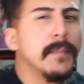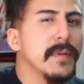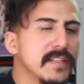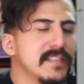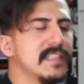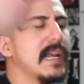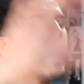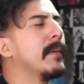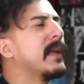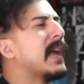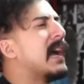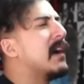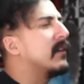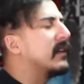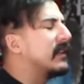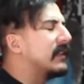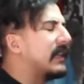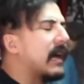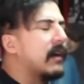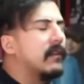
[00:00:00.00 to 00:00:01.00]
I'm gonna stop
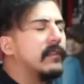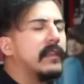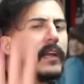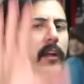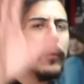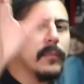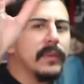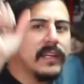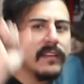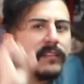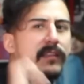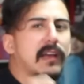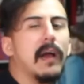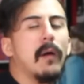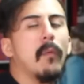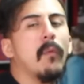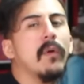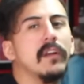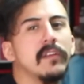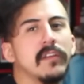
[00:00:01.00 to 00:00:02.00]
counting down there because
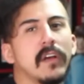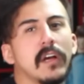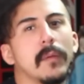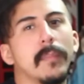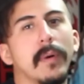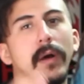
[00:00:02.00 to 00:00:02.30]
I want to talk